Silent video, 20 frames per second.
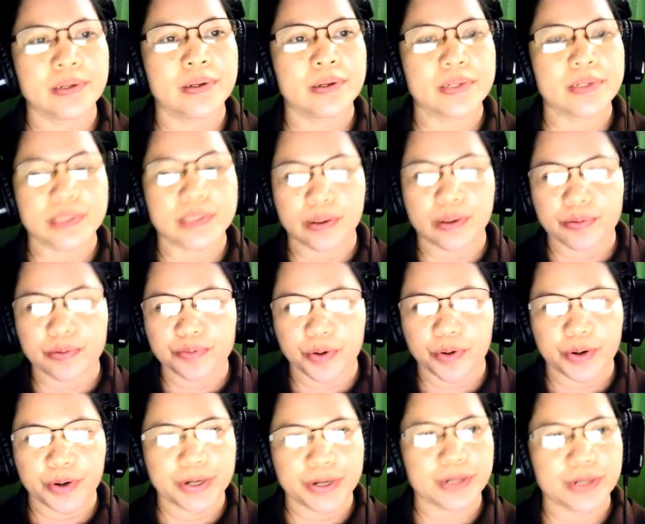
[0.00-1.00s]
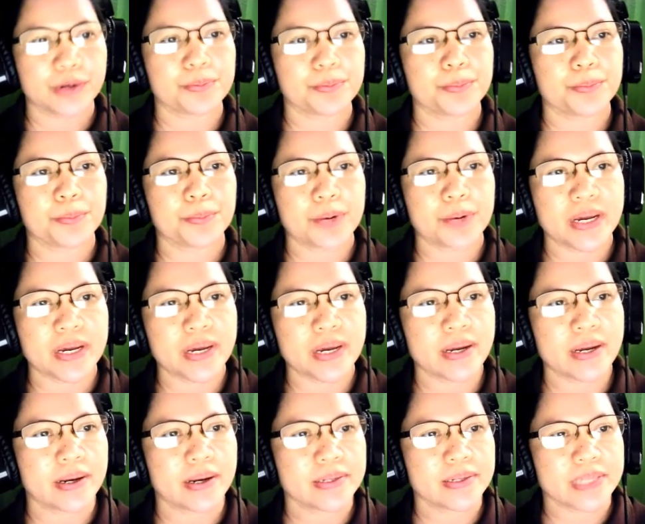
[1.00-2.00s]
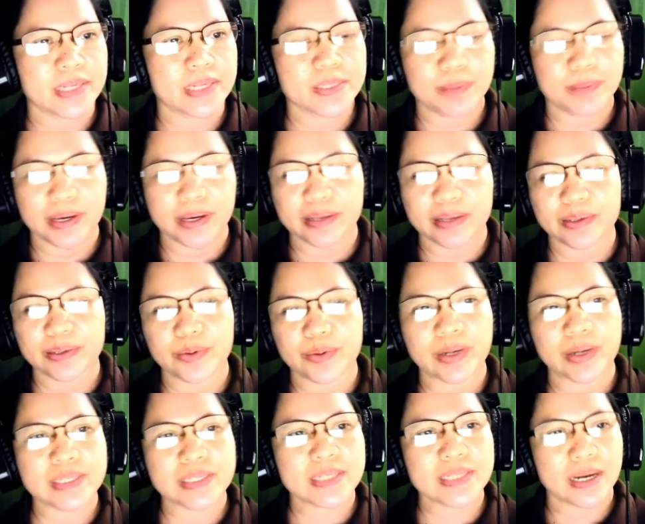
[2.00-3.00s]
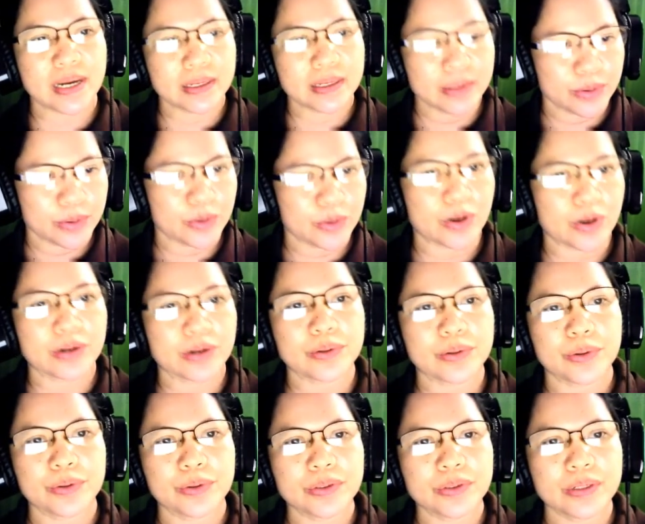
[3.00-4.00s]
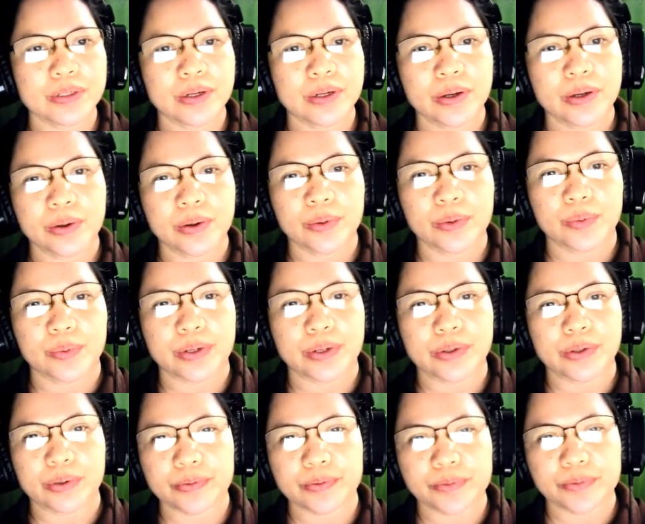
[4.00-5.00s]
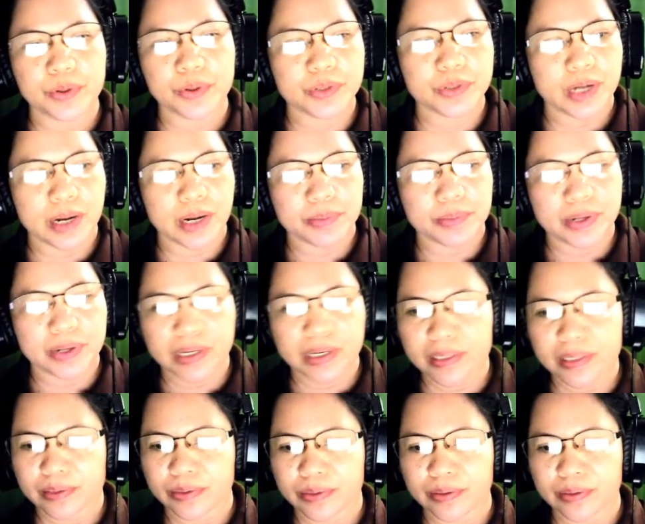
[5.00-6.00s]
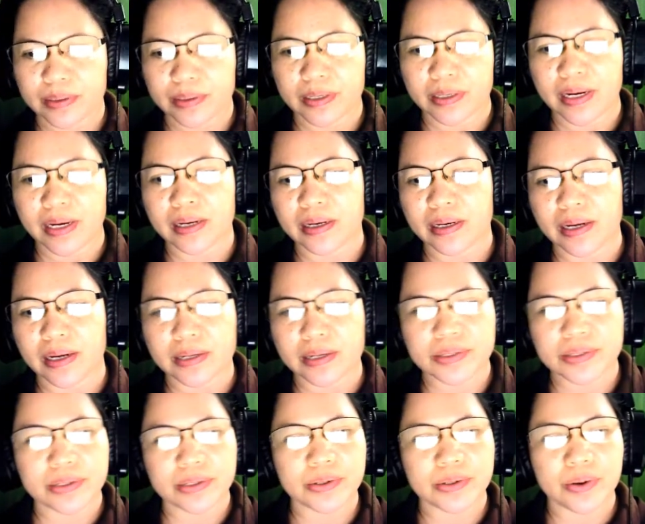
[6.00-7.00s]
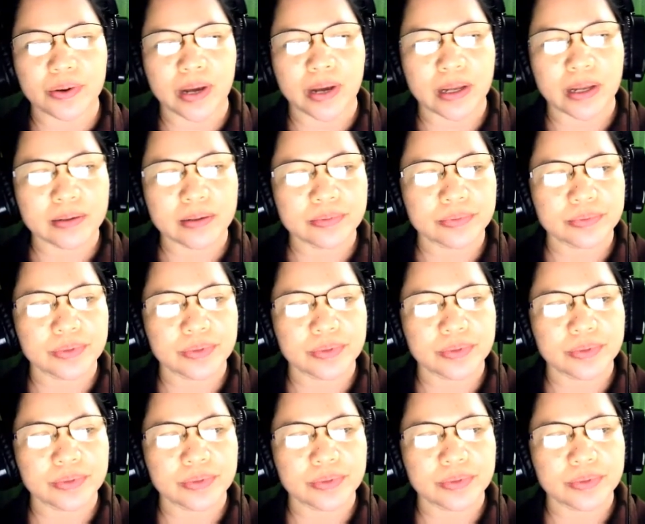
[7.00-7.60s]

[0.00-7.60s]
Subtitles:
So for your pre-assessment, you can scan the QR code with your phone camera or any gadget you have.